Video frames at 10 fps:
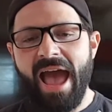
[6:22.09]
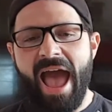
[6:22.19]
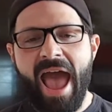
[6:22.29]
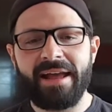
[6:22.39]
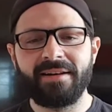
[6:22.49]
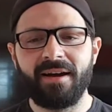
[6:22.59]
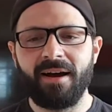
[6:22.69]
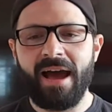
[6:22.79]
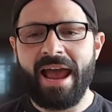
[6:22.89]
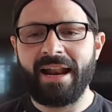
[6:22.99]
And
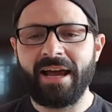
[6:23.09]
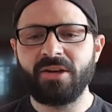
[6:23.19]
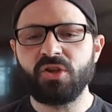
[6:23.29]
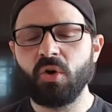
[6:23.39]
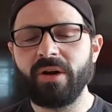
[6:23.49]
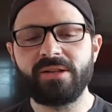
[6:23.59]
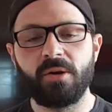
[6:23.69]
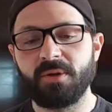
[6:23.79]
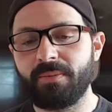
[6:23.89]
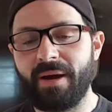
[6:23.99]
I enjoyed
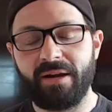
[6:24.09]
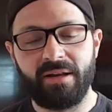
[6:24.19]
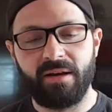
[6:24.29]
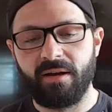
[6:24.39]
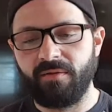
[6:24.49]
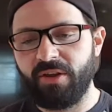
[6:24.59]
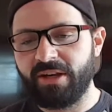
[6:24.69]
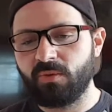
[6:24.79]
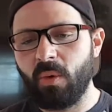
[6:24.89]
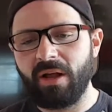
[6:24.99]
so much about it
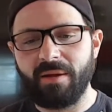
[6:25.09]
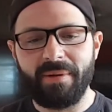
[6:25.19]
as well.